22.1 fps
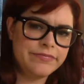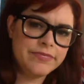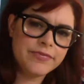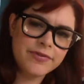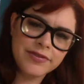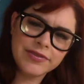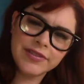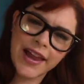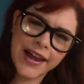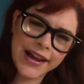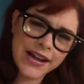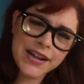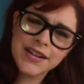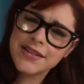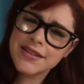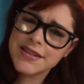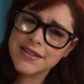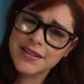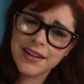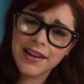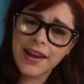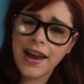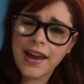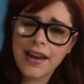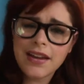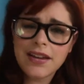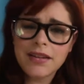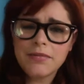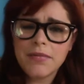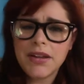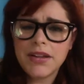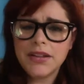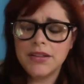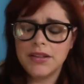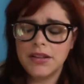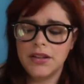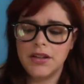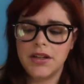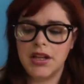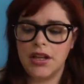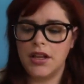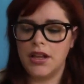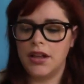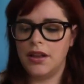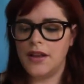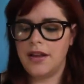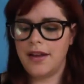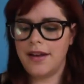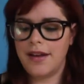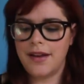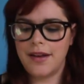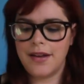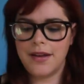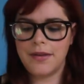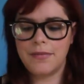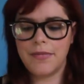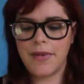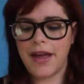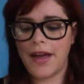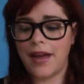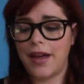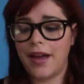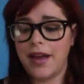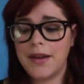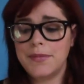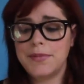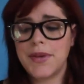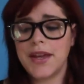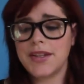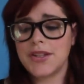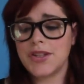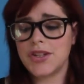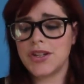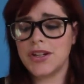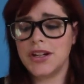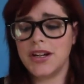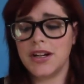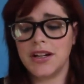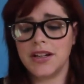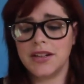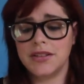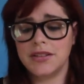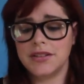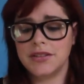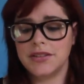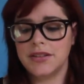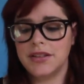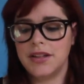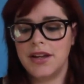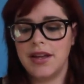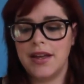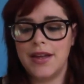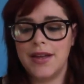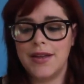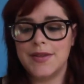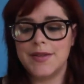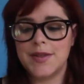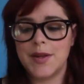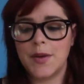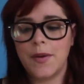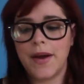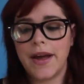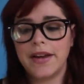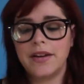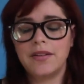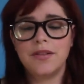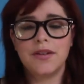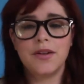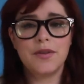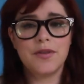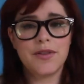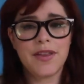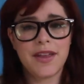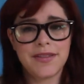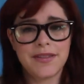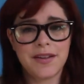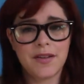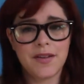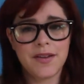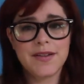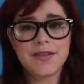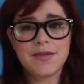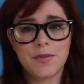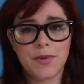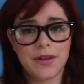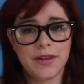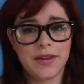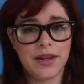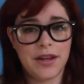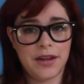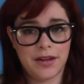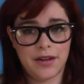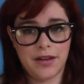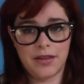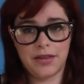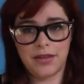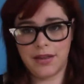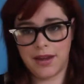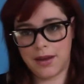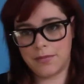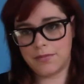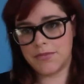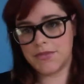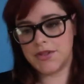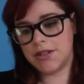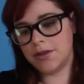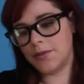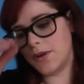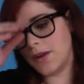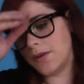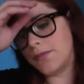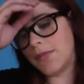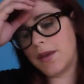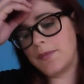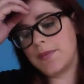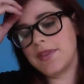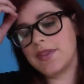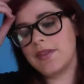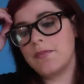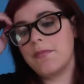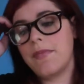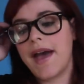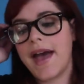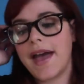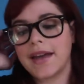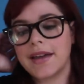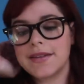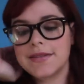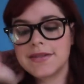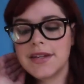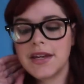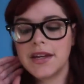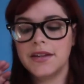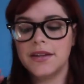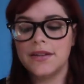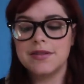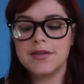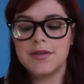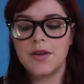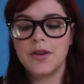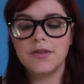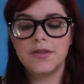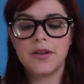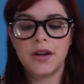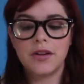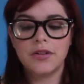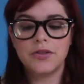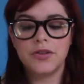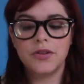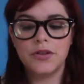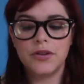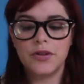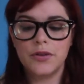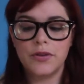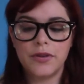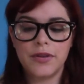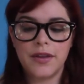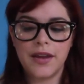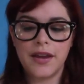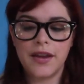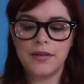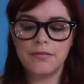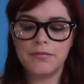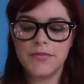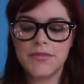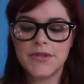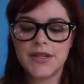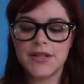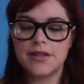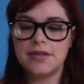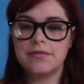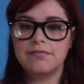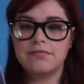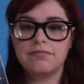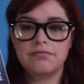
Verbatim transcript: flight game. Um, I'm not sure so I don't know that there is really a theme to it. Maybe the magazine is all Doctor Who themed.